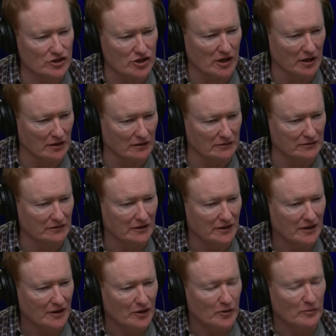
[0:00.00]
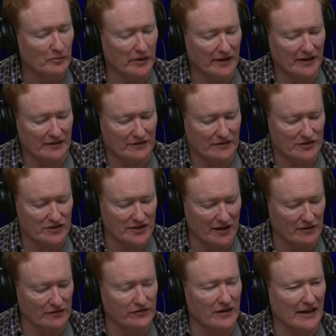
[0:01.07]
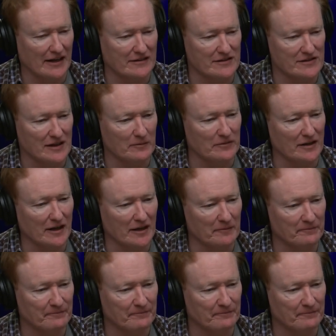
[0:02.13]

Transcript: Chuckle, mm-hmm. but it's terrifying at the same time.